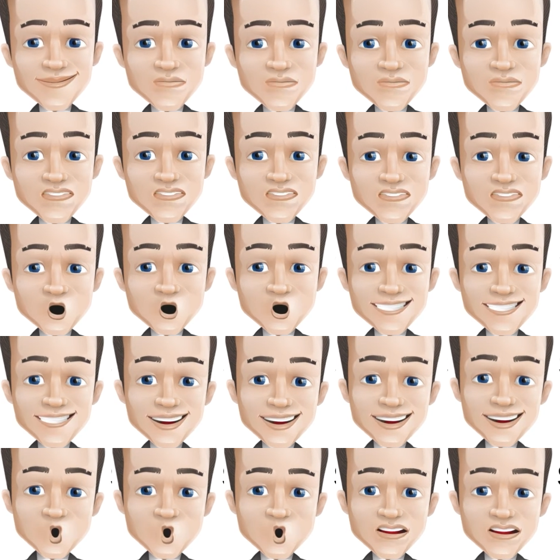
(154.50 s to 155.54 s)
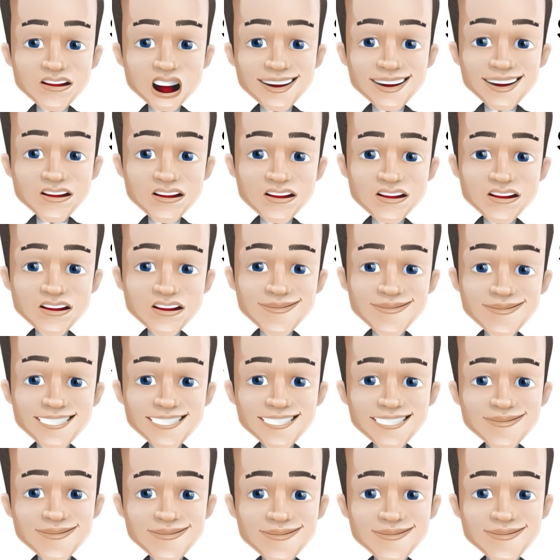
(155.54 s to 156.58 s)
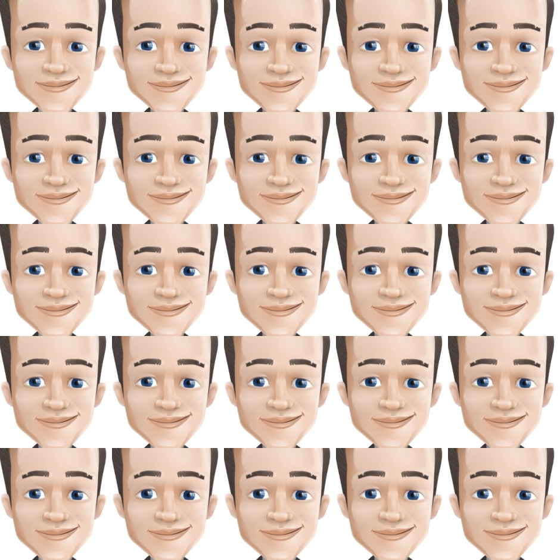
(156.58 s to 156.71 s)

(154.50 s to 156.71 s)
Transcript: Of course, we use a weight of evidence.